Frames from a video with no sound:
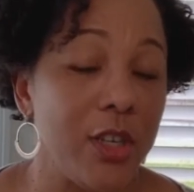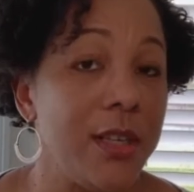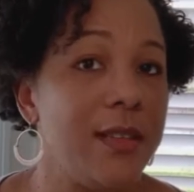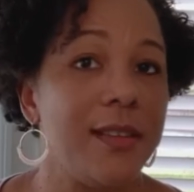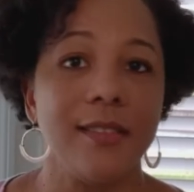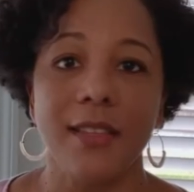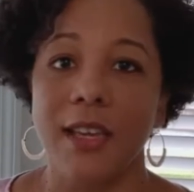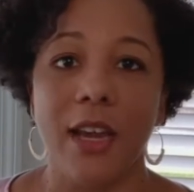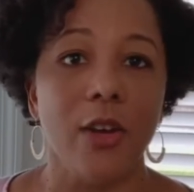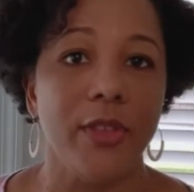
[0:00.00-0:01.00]
and he doesn't
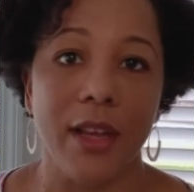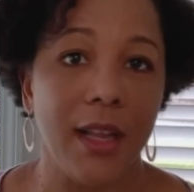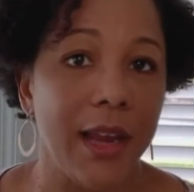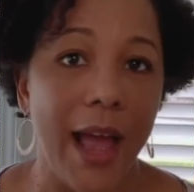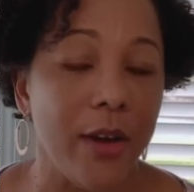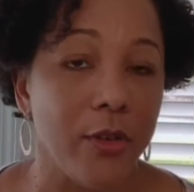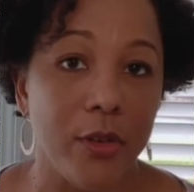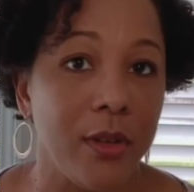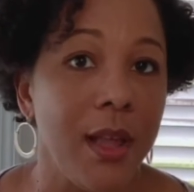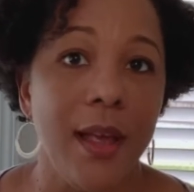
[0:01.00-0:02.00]
care the
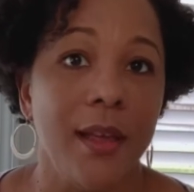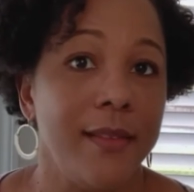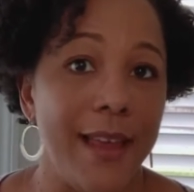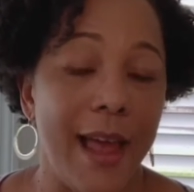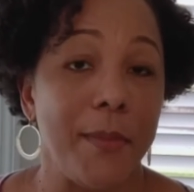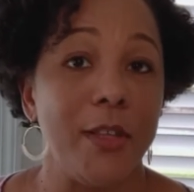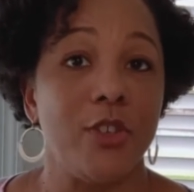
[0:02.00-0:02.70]
collateral damage.